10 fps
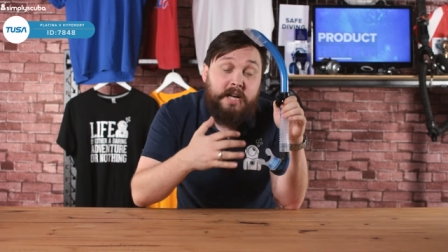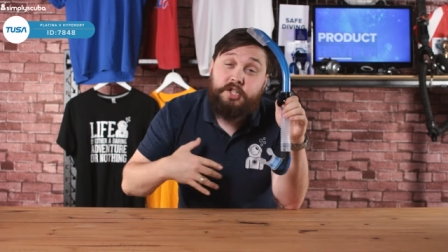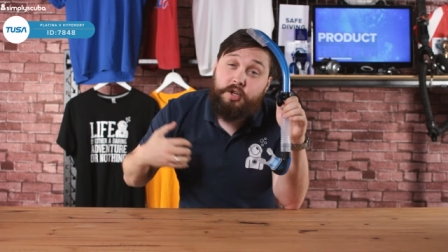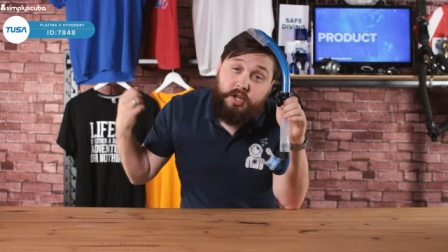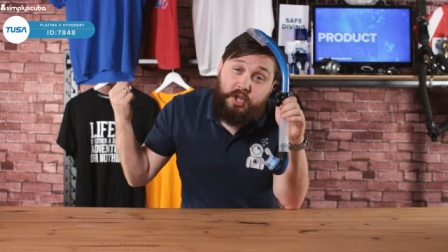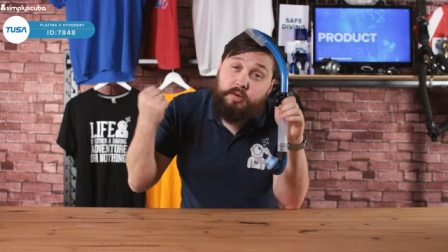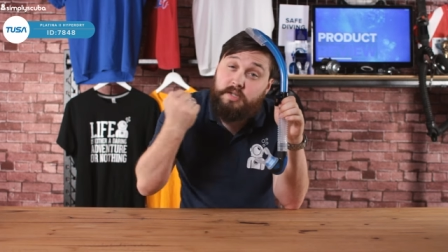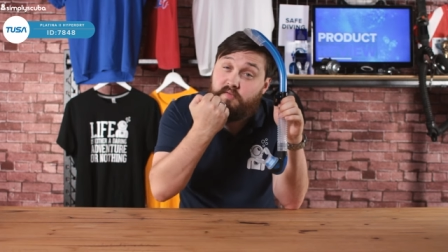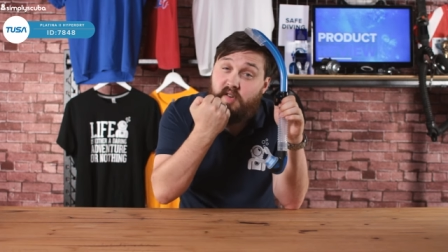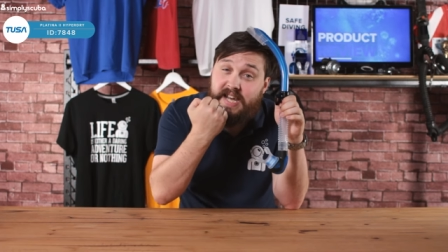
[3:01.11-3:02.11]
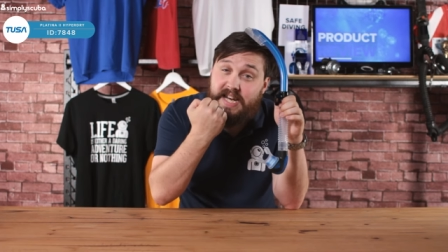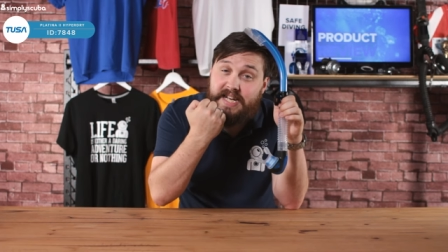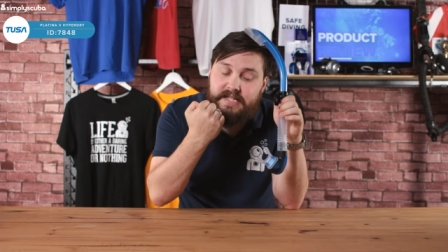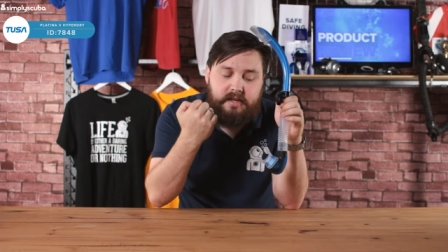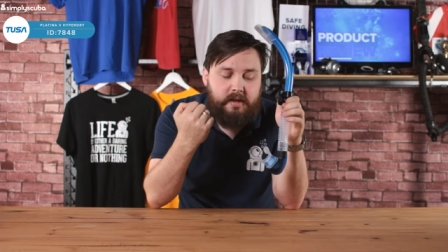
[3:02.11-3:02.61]
so you can use your
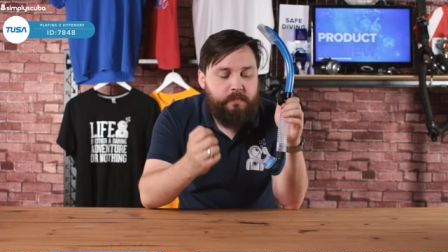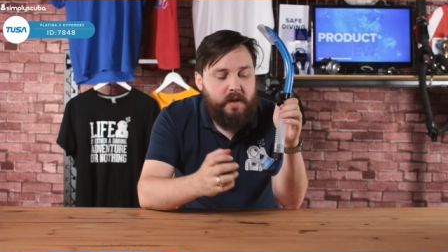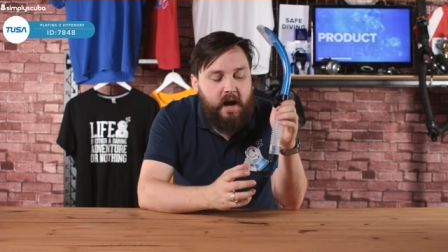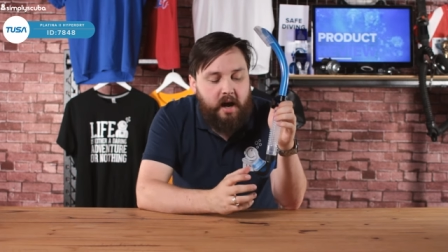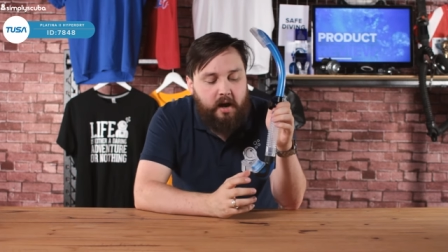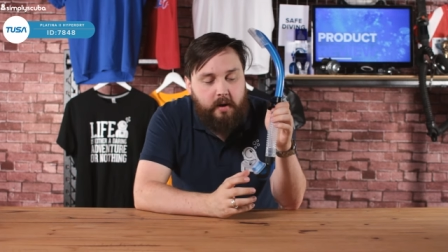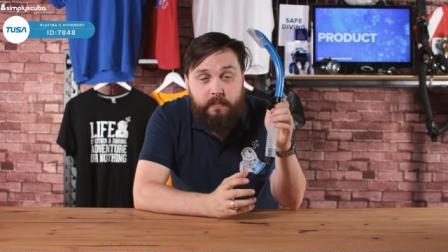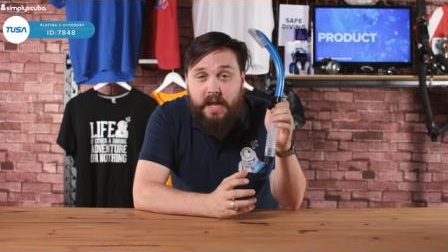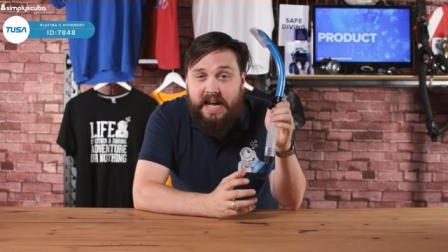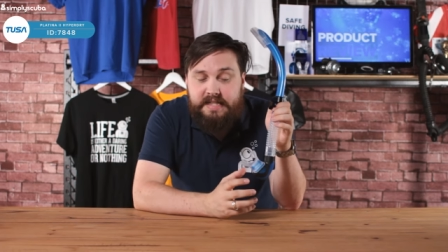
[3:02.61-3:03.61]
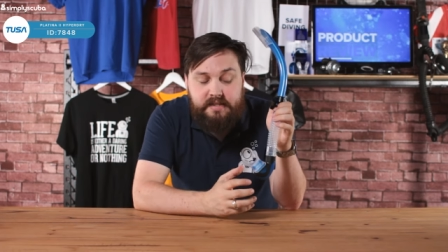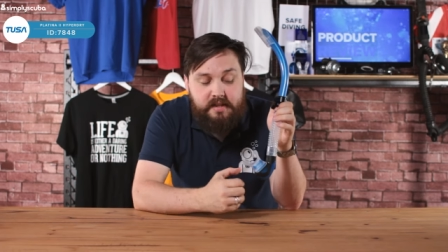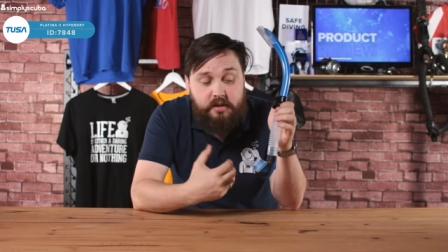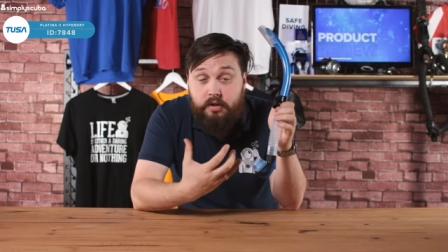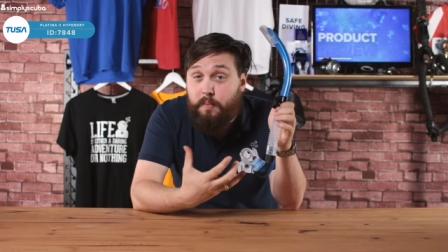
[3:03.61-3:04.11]
regulator, um, and uh,
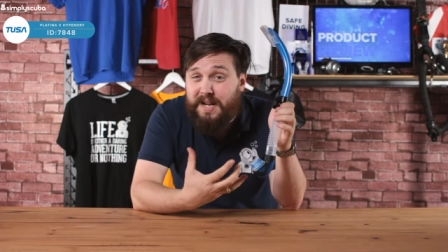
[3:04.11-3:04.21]
you've got